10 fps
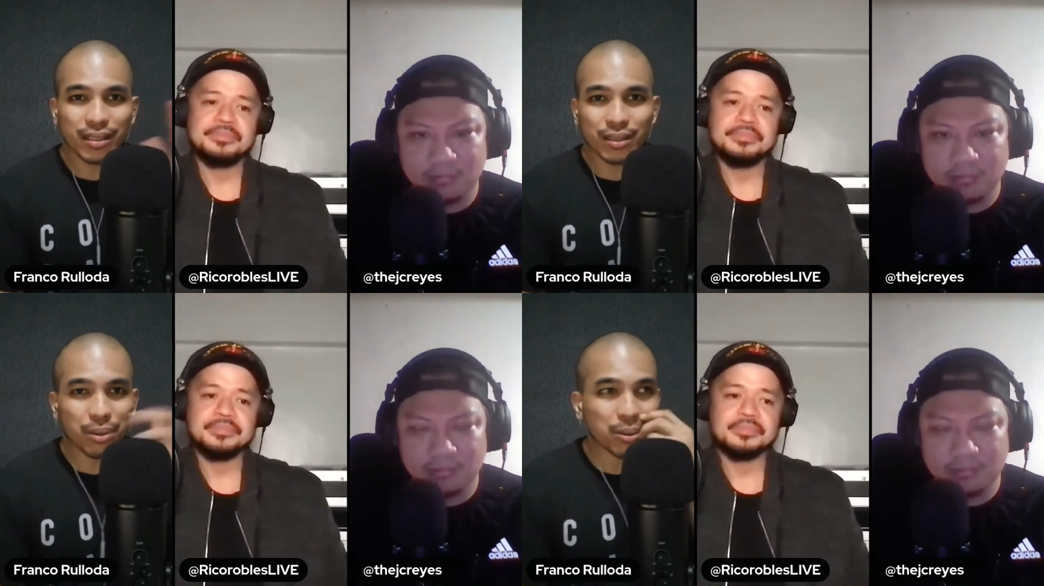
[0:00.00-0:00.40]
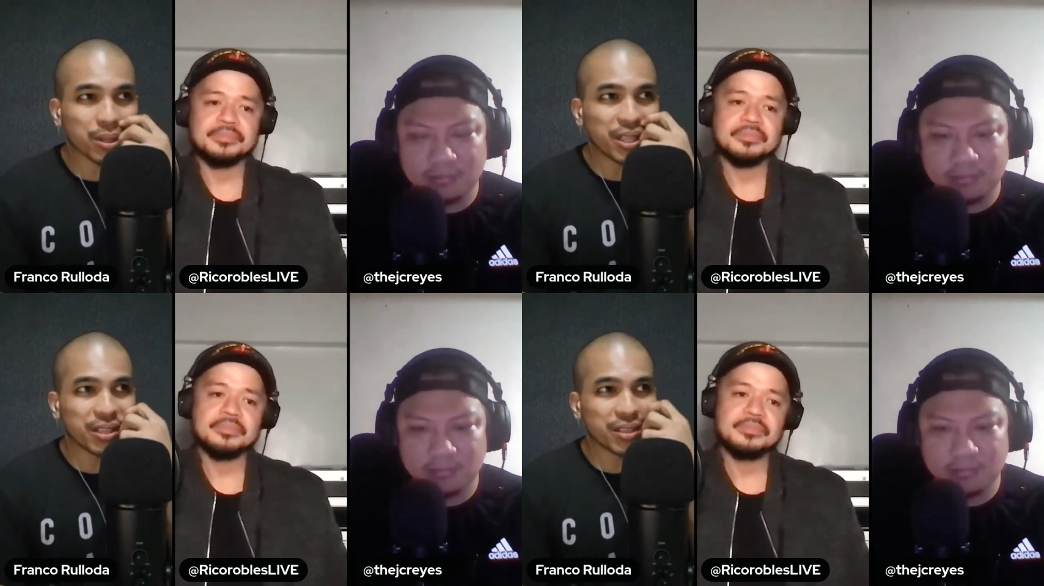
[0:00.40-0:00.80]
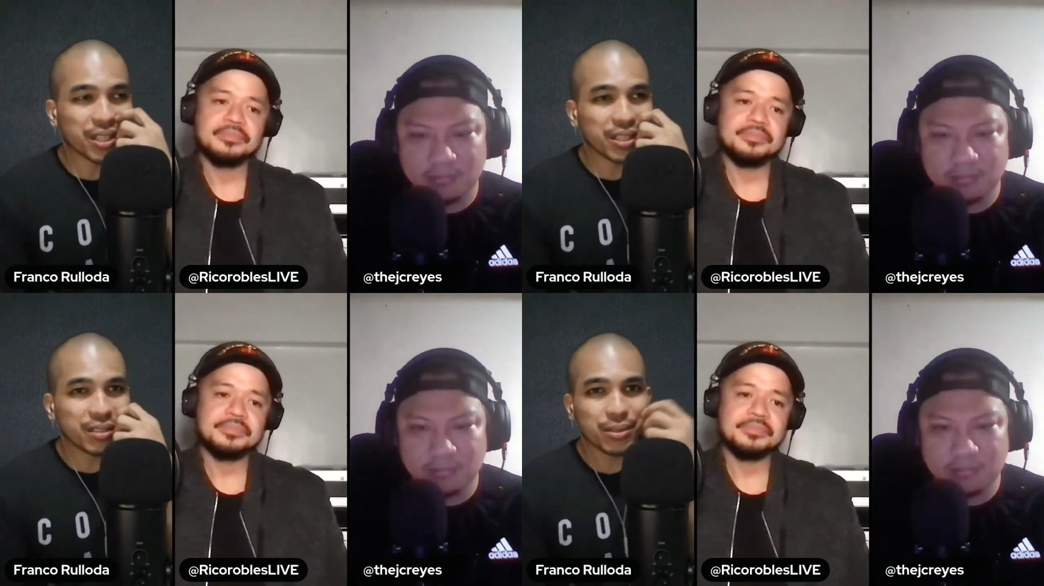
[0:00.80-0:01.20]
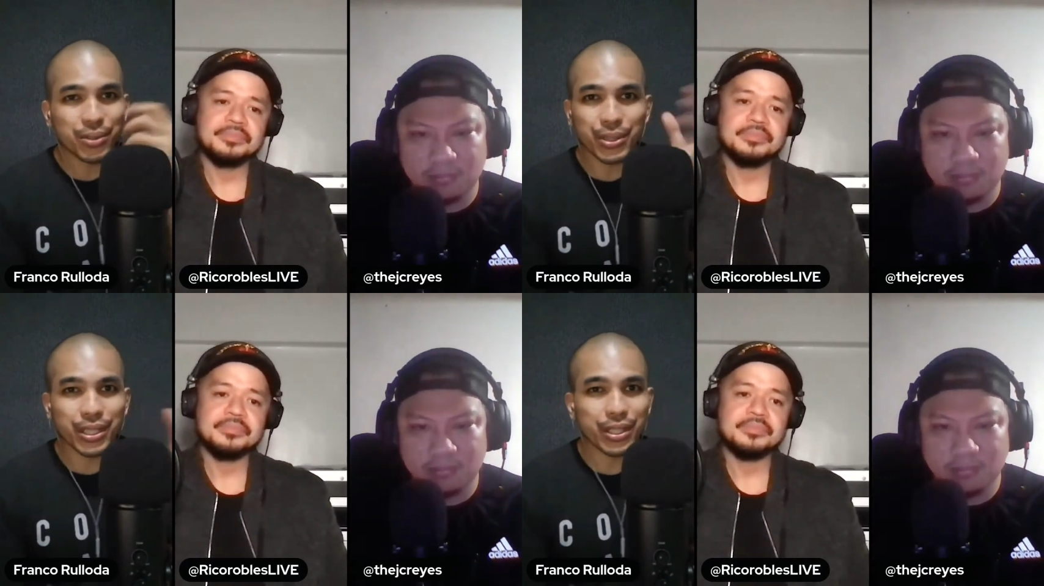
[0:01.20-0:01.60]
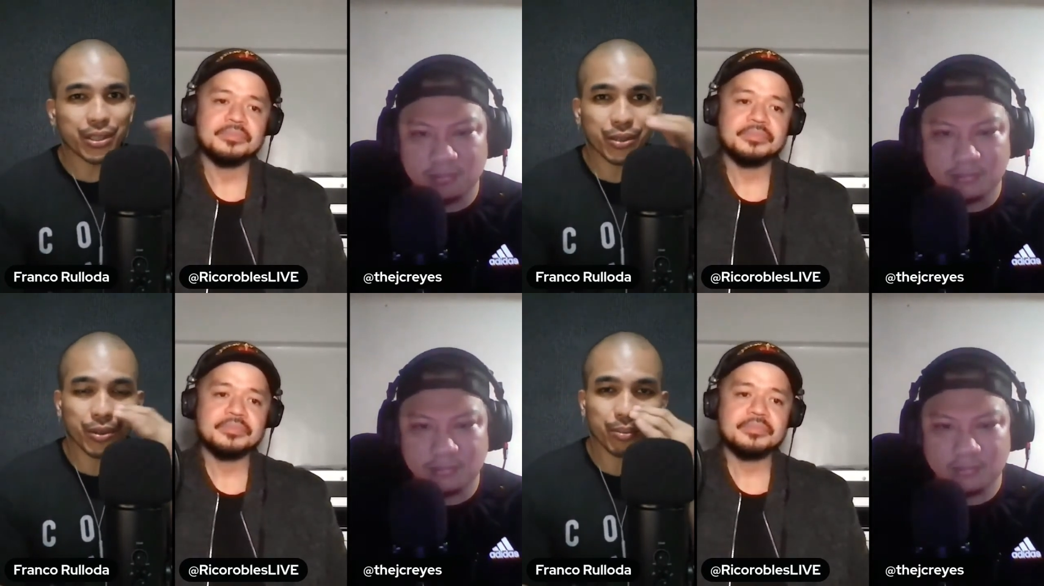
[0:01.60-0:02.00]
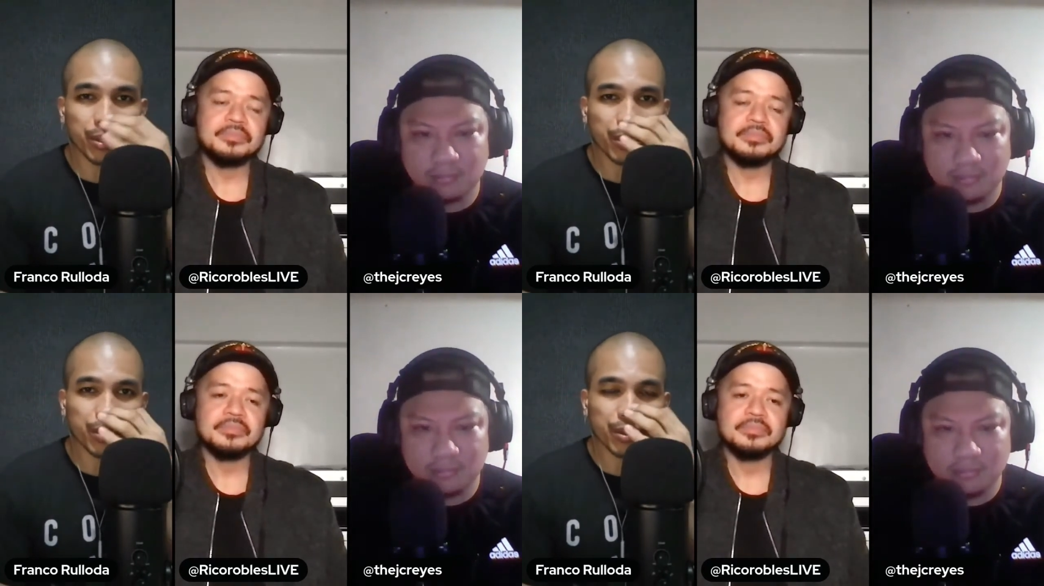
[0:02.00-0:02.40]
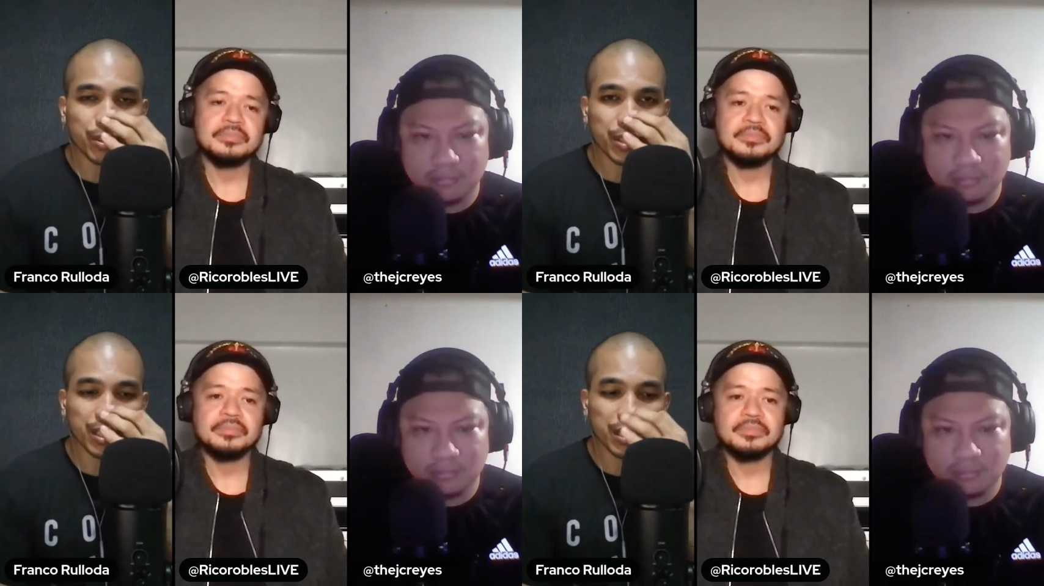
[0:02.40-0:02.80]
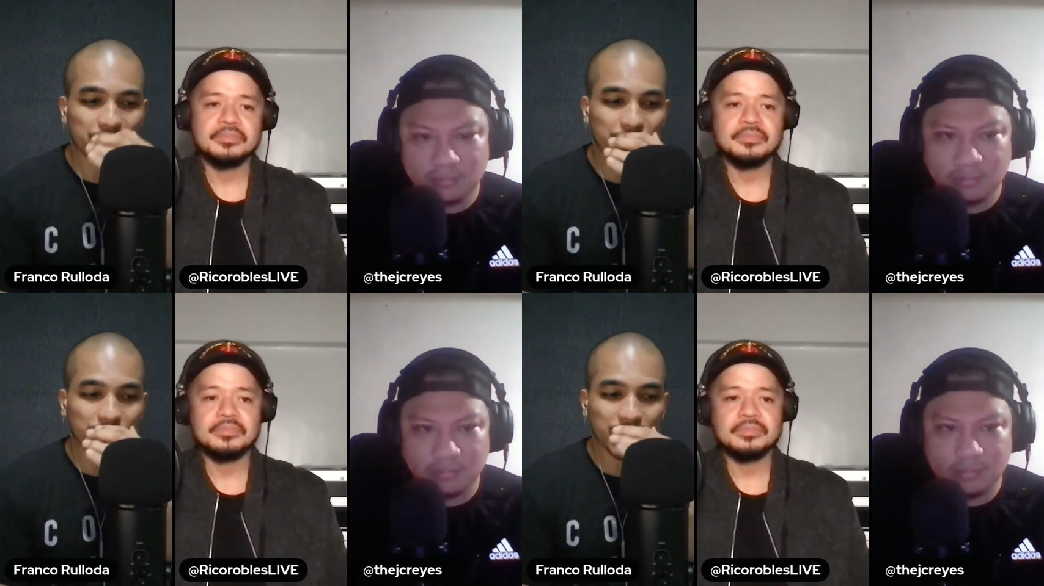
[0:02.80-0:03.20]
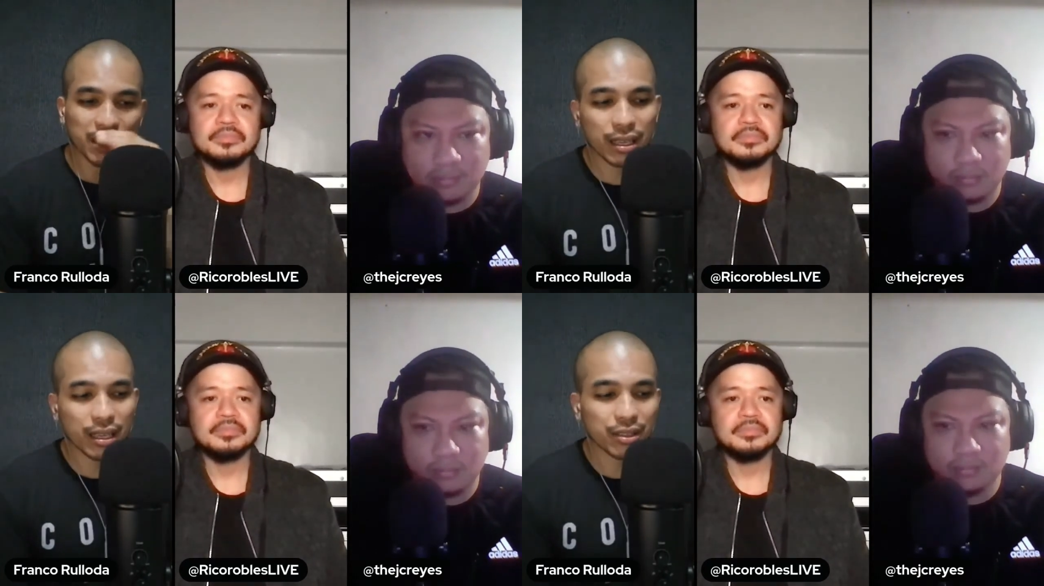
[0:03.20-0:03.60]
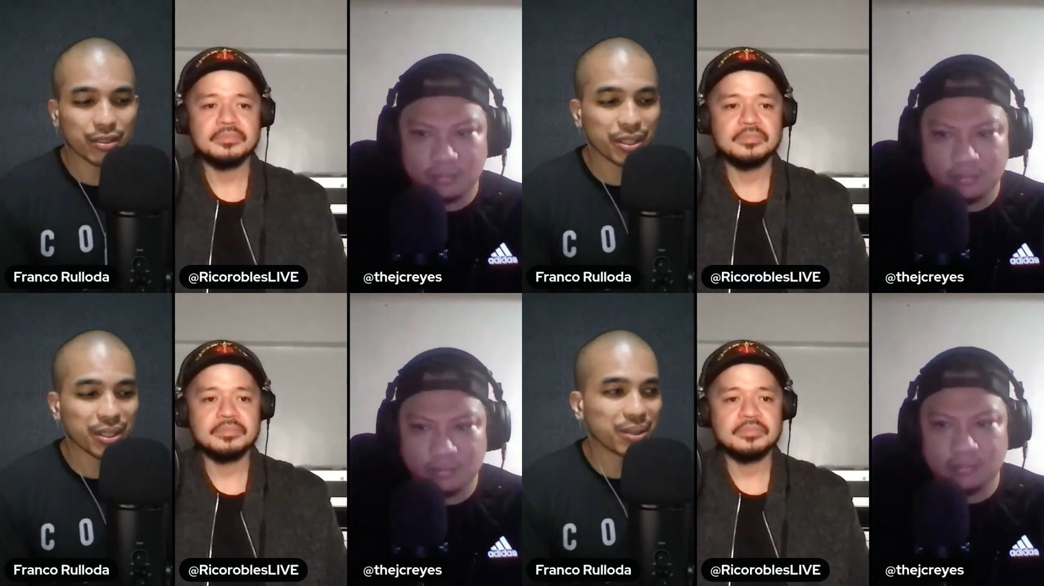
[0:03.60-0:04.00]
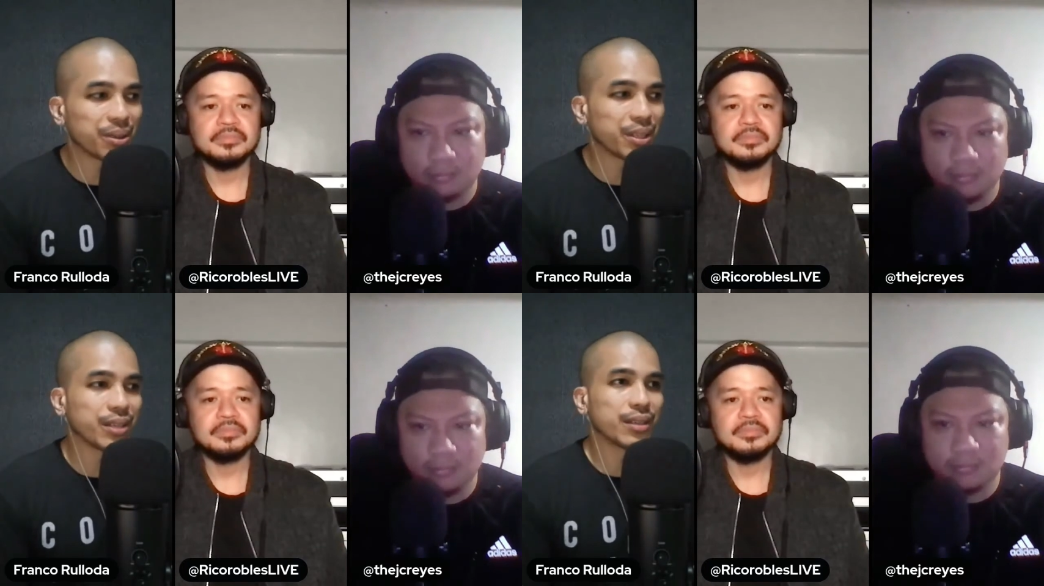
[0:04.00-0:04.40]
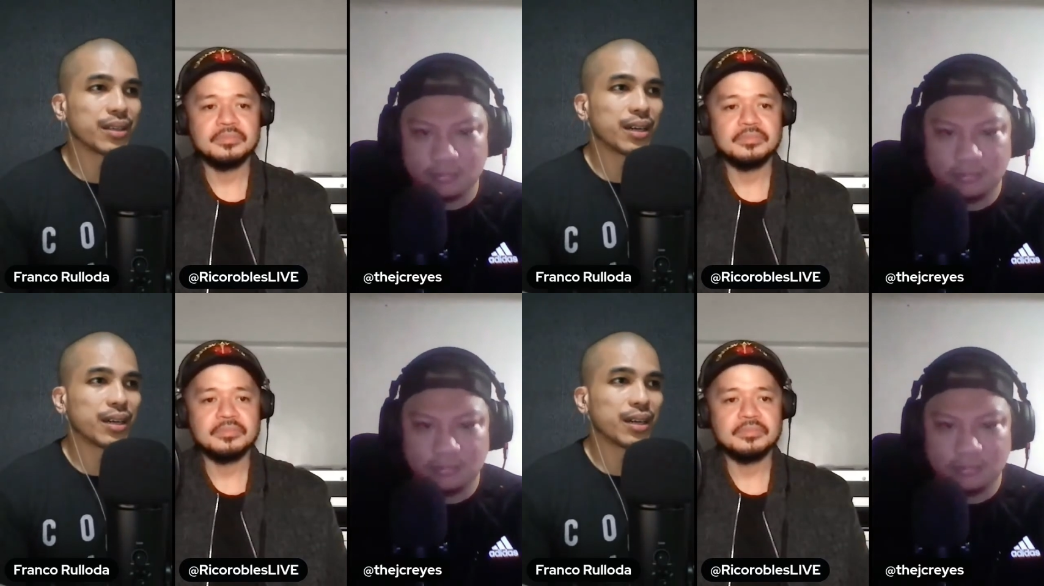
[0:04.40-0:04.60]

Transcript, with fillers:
Speaker 1: totally agree. Totally agree with both J C and, and Rico here.